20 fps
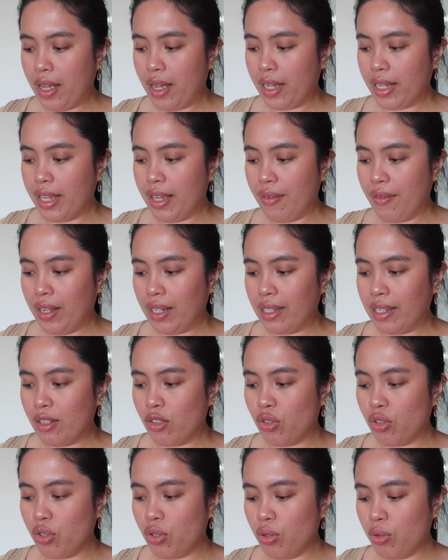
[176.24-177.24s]
give at
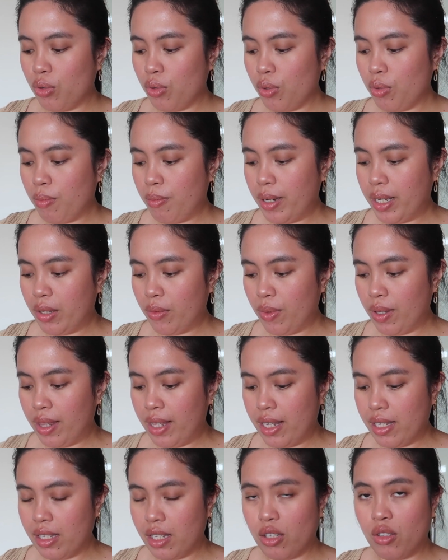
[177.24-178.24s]
least 2, but with
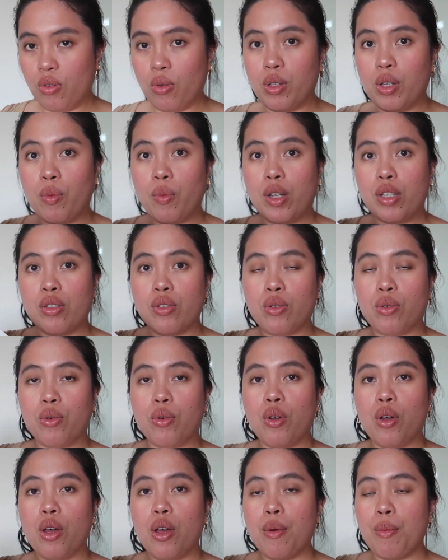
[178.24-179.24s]
this it's only 1, so
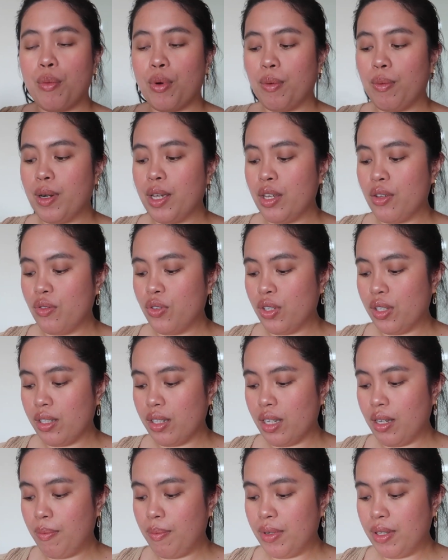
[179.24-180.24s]
probably you just
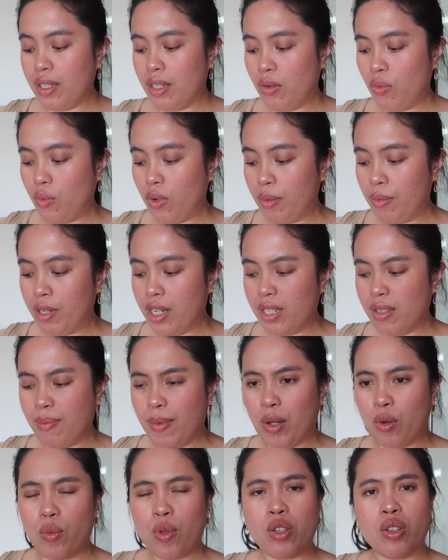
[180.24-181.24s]
keep it in one dust
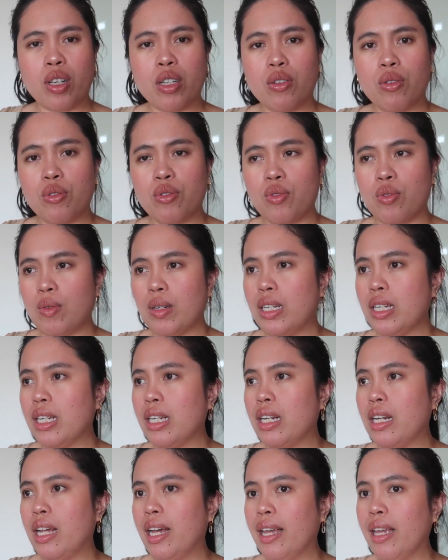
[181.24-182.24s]
bag, which I don't really
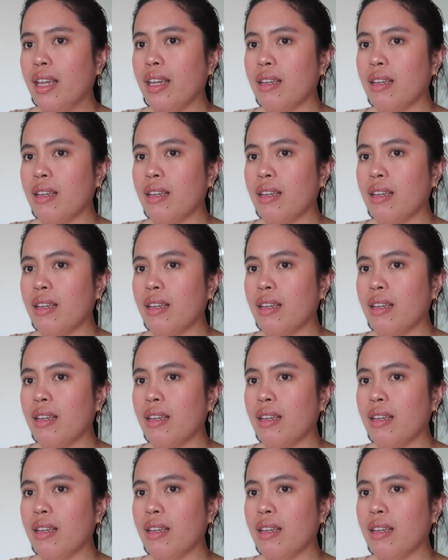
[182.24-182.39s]
like,